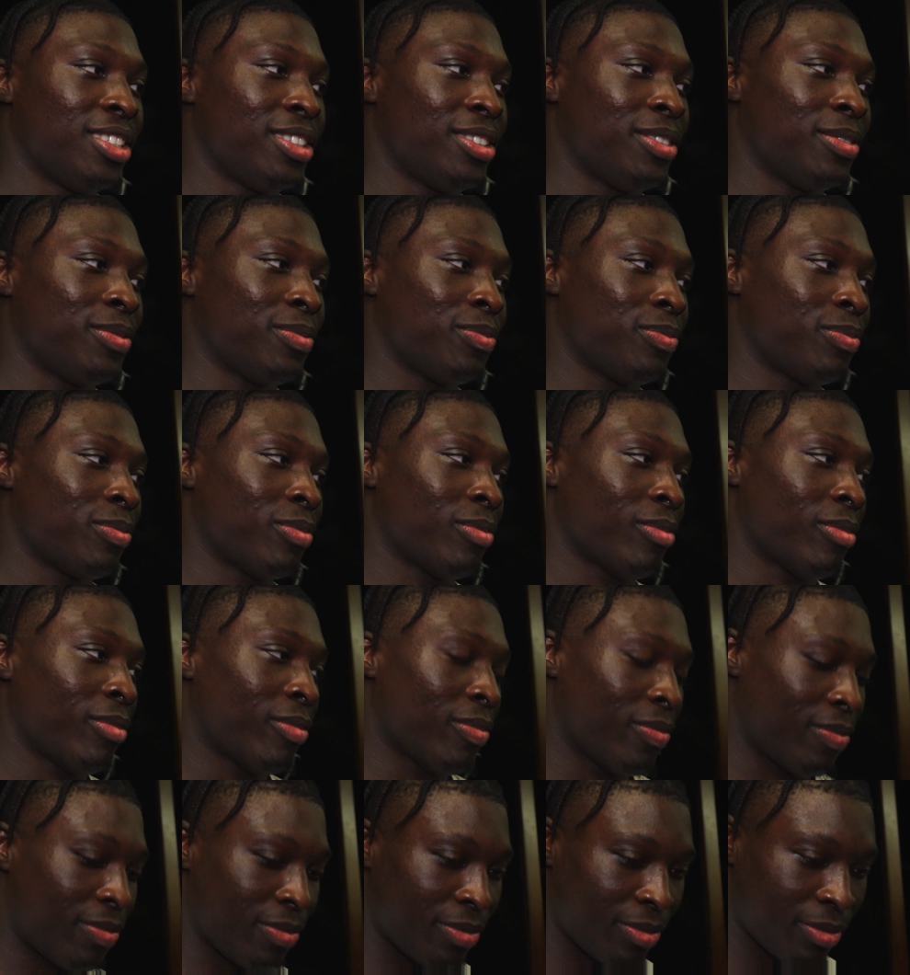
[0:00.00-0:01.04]
What's the key to
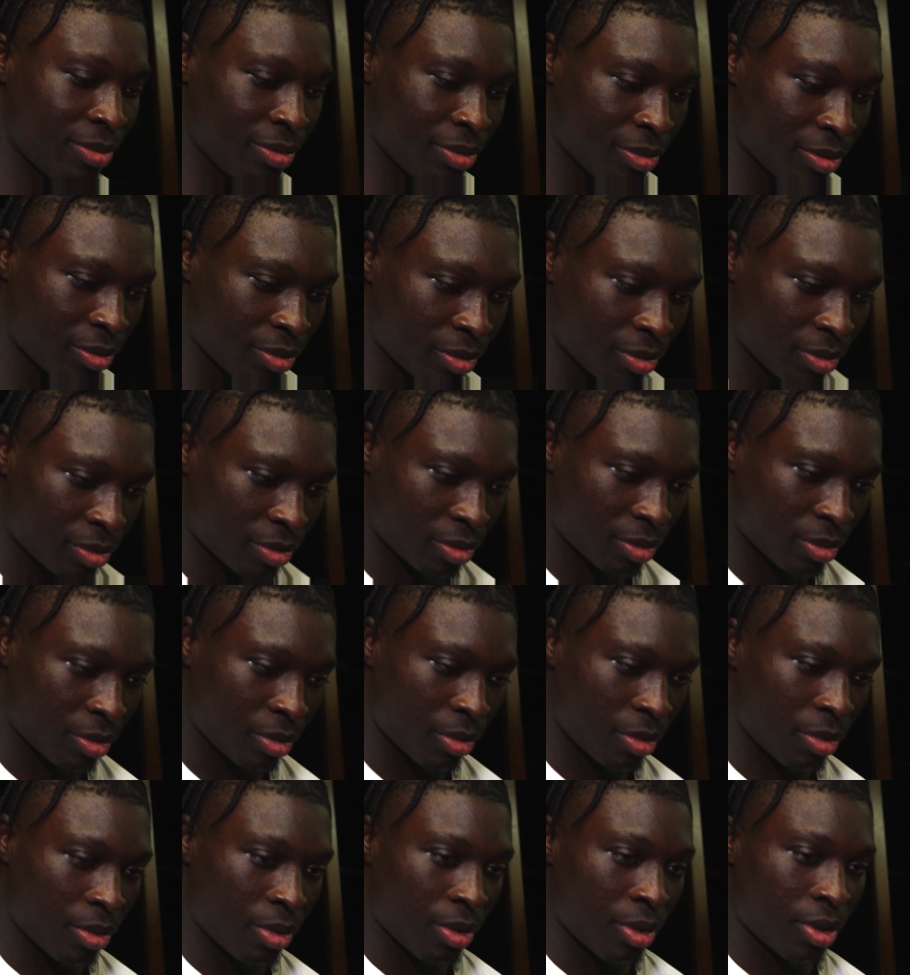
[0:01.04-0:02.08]
keeping it going?
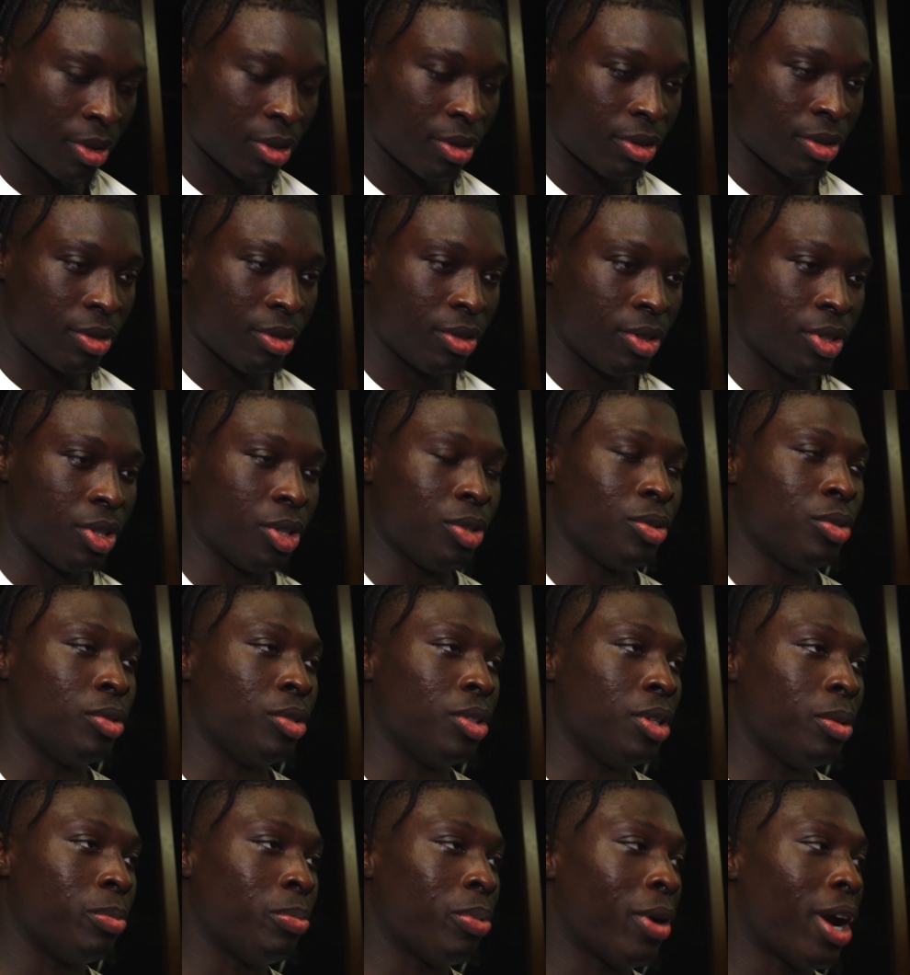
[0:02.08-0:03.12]

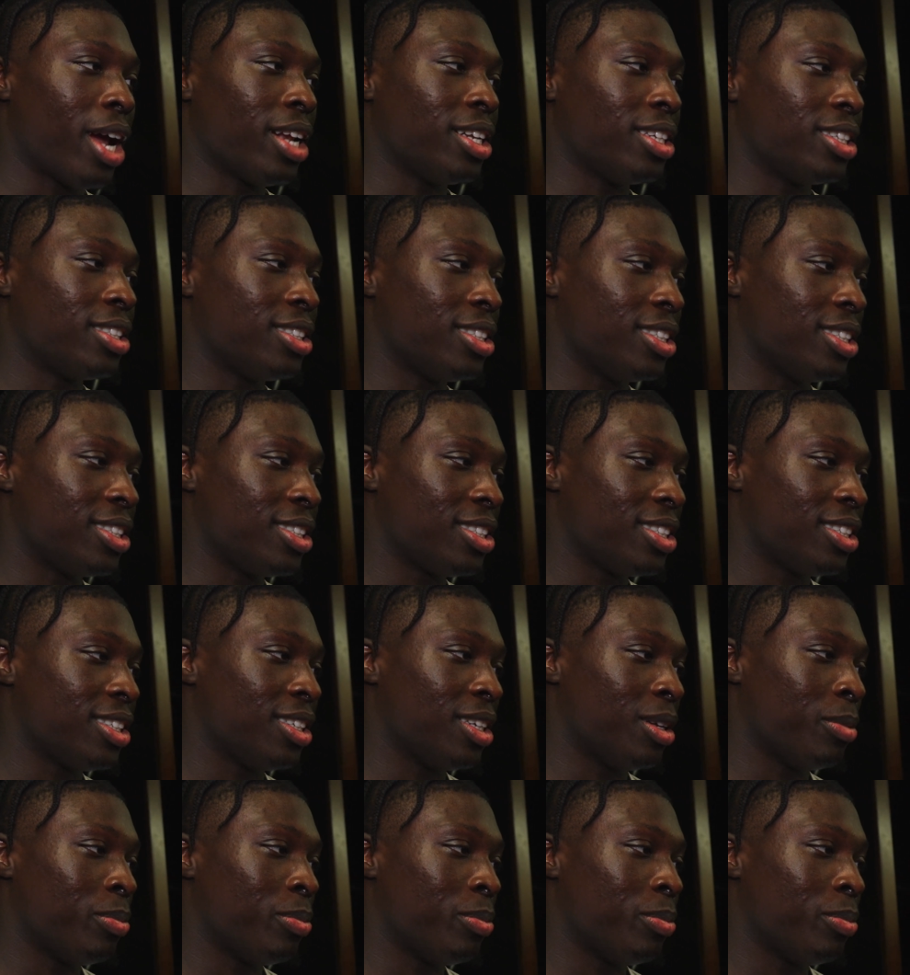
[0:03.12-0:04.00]
Shoot, the practices,